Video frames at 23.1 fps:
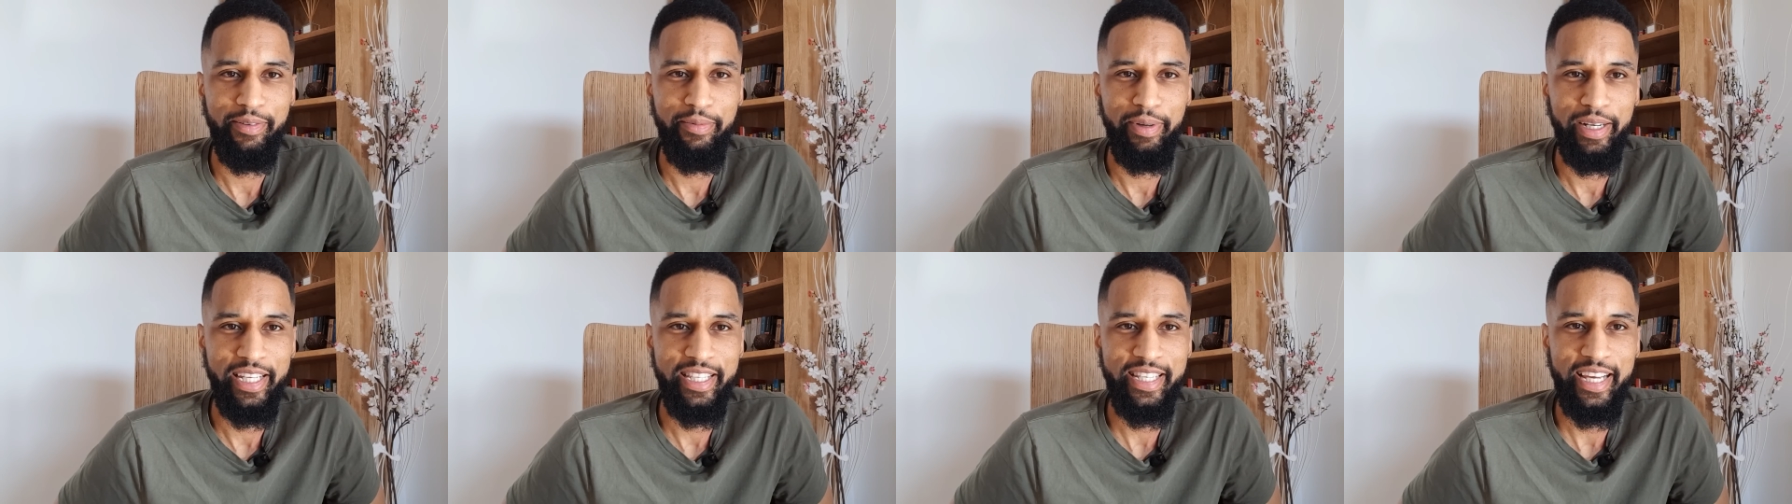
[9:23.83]

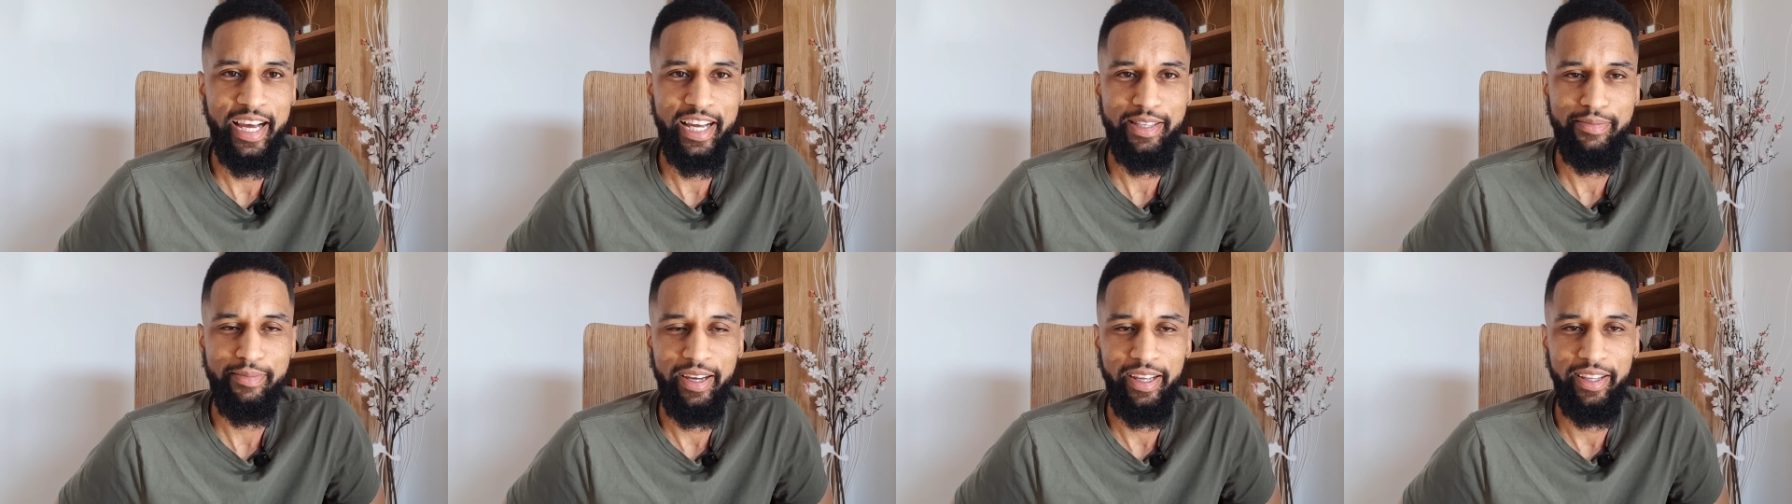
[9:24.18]
and when the
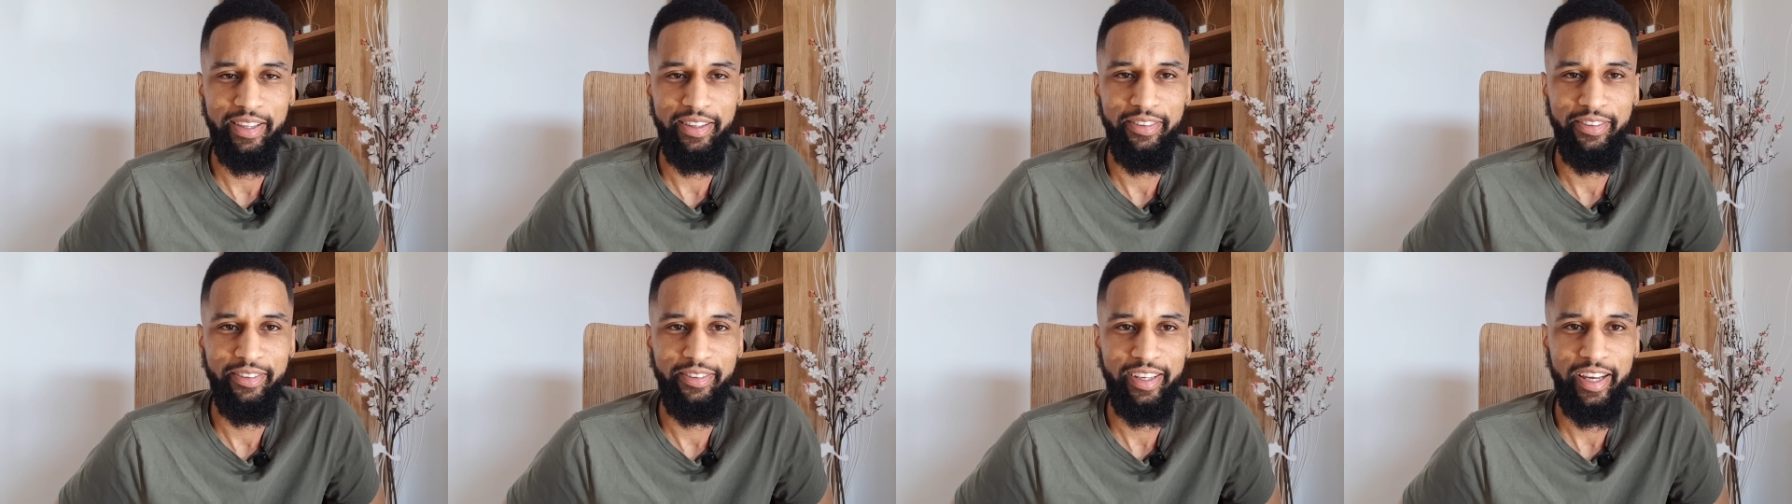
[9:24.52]
tax
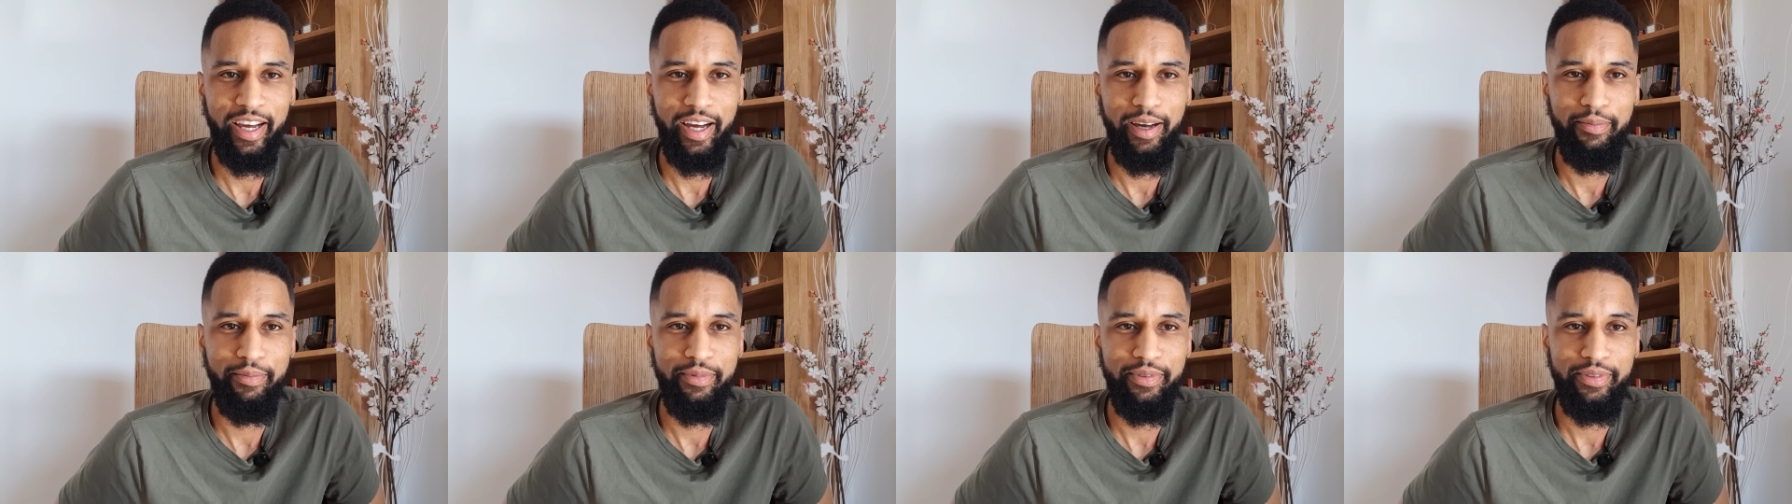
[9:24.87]
man
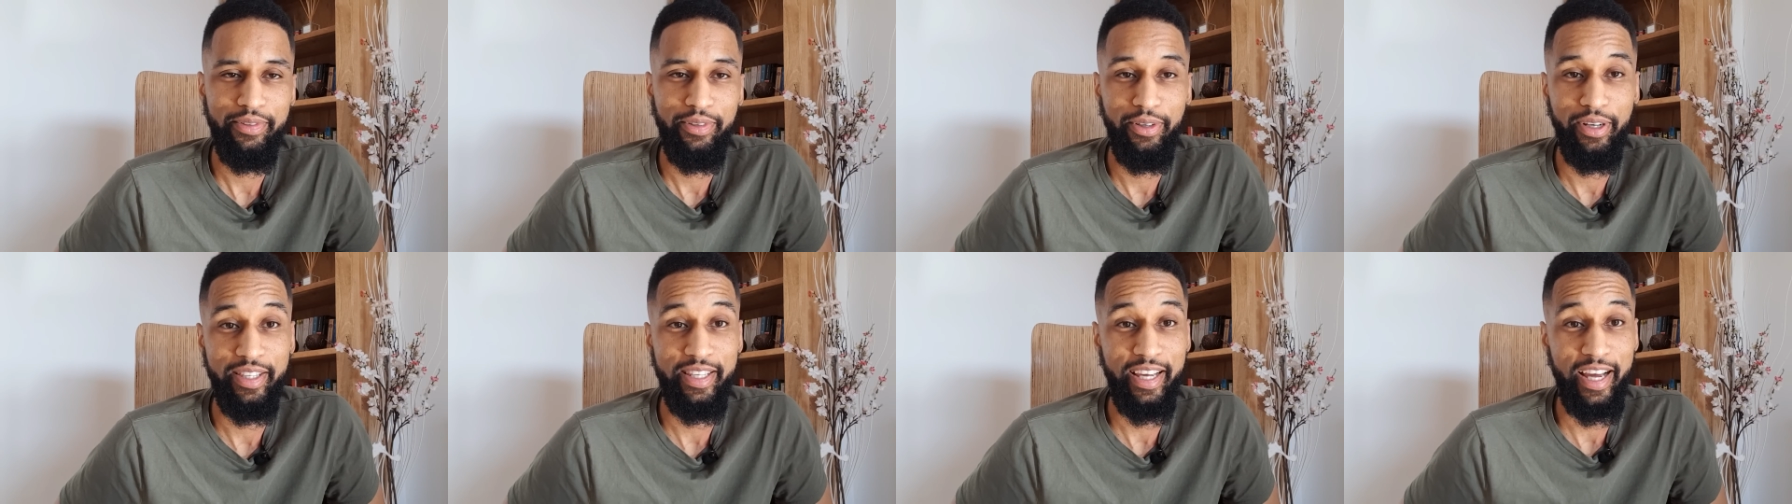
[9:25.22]

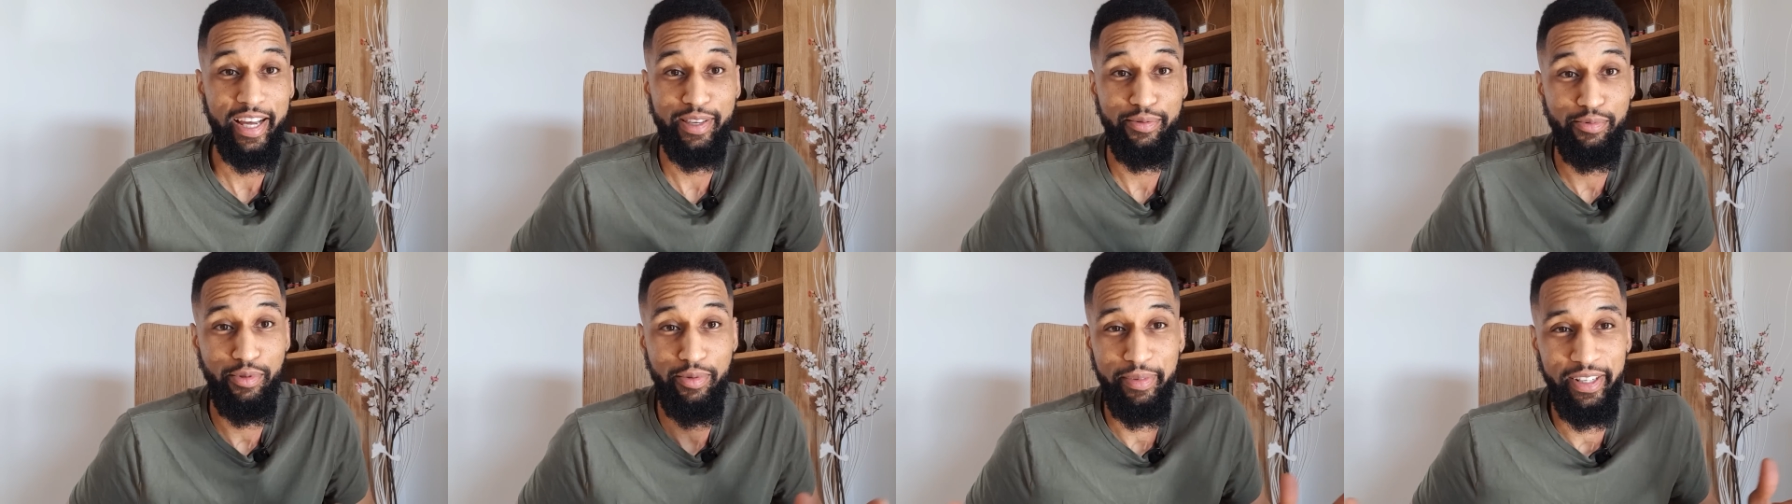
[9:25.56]
comes, or the
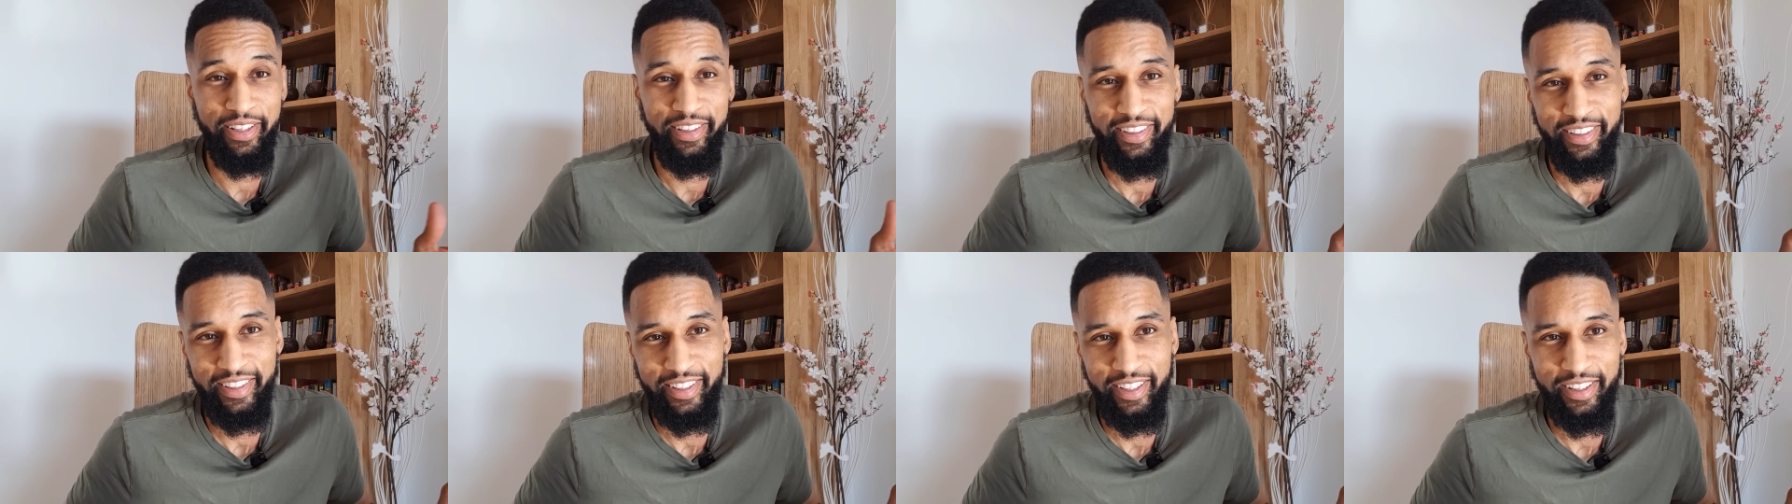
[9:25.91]
tax
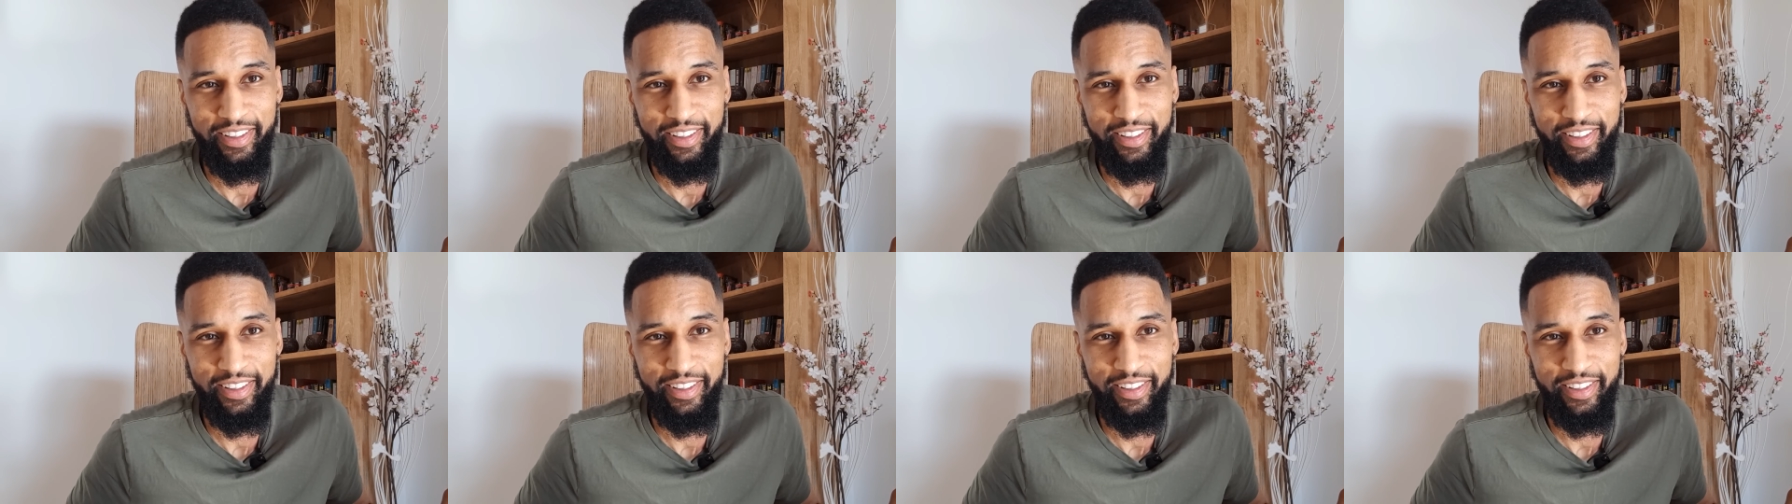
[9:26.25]
woman,